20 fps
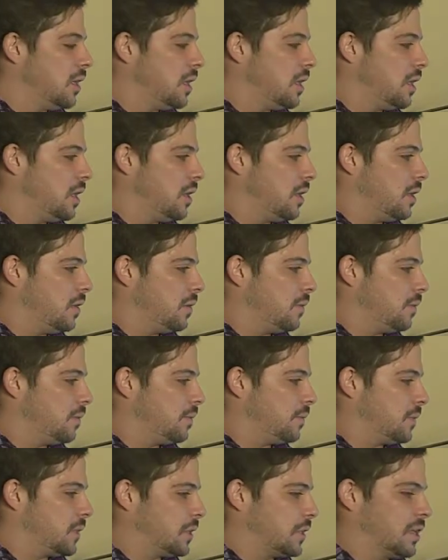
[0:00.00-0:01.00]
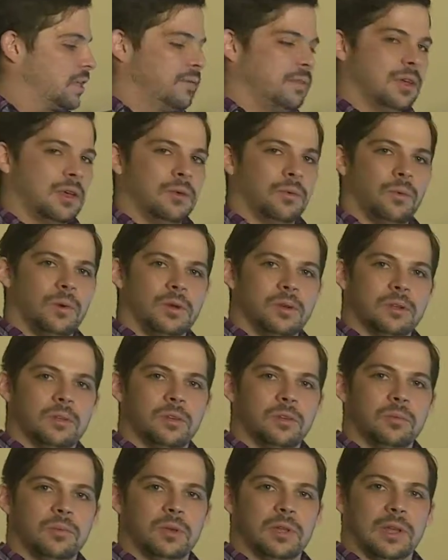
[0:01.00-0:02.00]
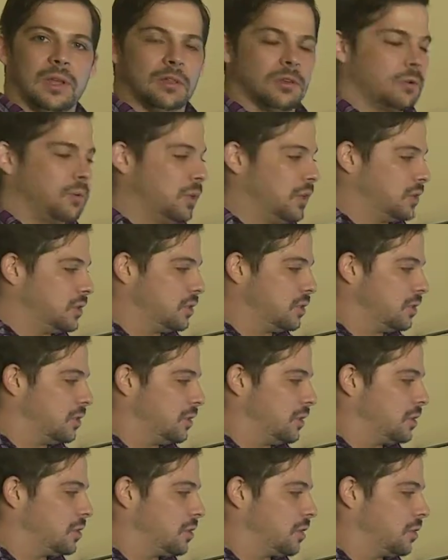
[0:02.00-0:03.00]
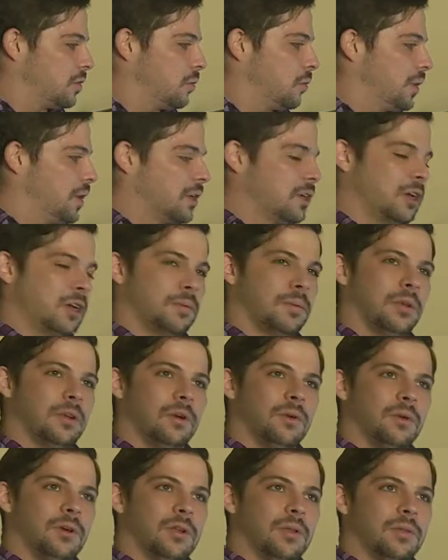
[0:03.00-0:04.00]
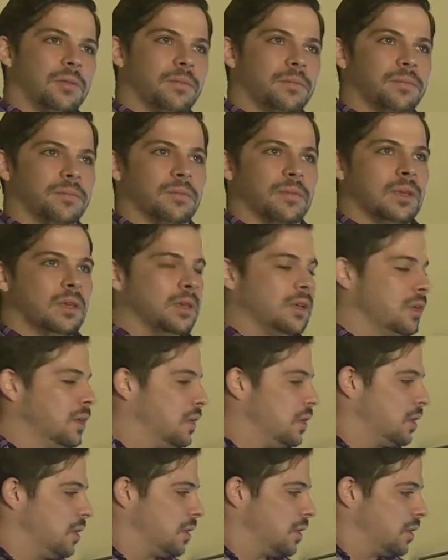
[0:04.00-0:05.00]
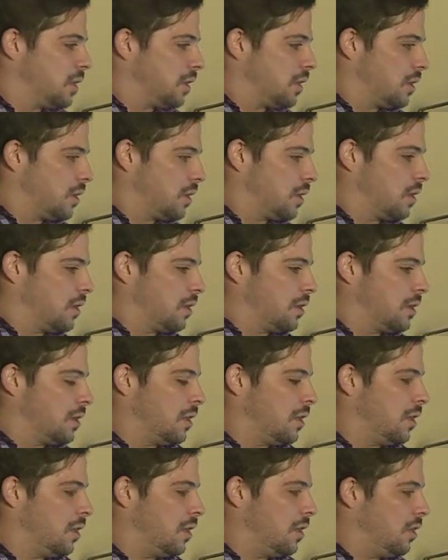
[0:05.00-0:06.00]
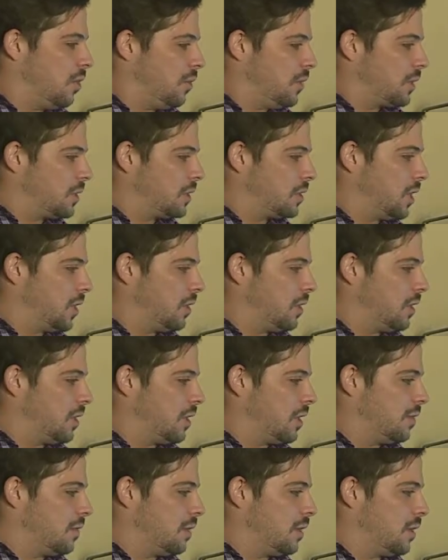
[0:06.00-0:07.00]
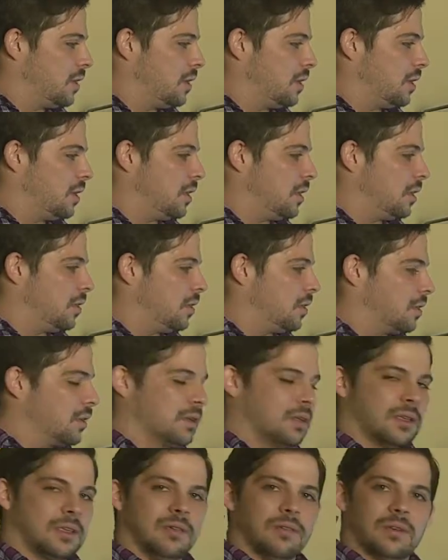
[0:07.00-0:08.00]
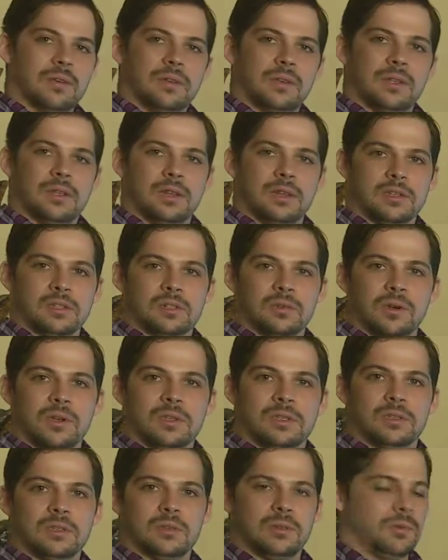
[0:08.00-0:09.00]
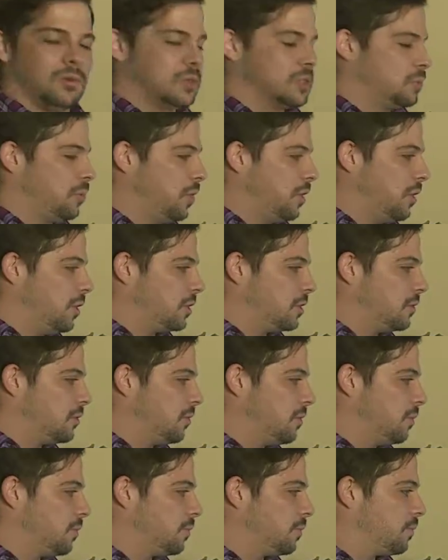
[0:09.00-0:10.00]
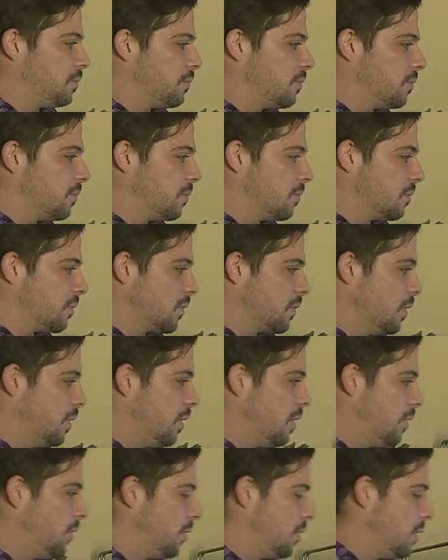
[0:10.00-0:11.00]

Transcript: and just give them 1 to 2 mil aliquots until they start to wake up. You don't want them. You don't want to suddenly give it and get a stress response from all